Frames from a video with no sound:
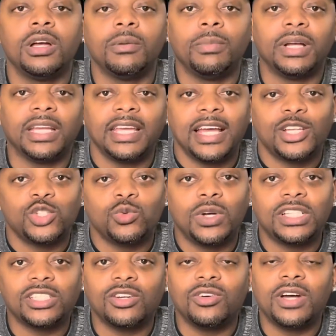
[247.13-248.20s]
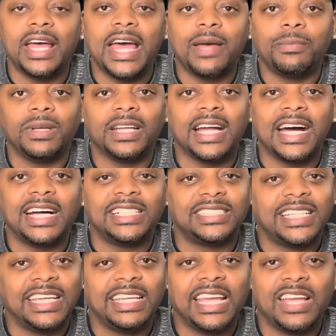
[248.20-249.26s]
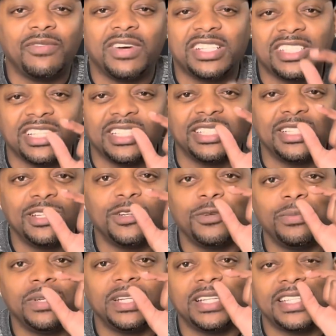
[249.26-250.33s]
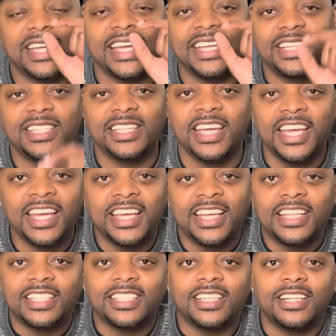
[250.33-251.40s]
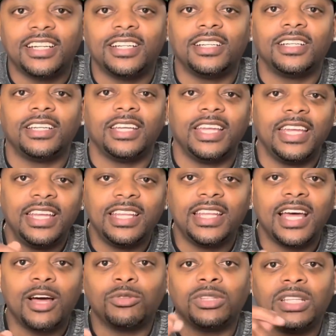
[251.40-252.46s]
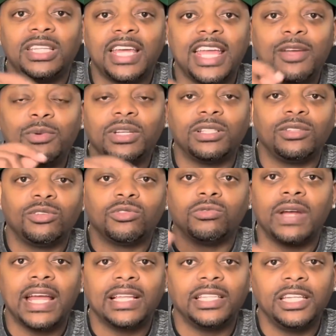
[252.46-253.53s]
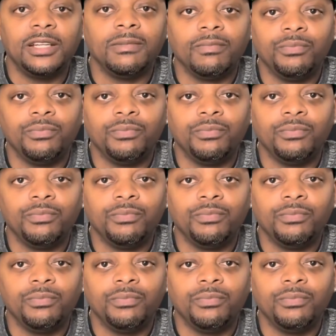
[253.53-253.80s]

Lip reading: But guess what's gonna happen, guys? They gave us a little bit of taste to end out the day with a little rally.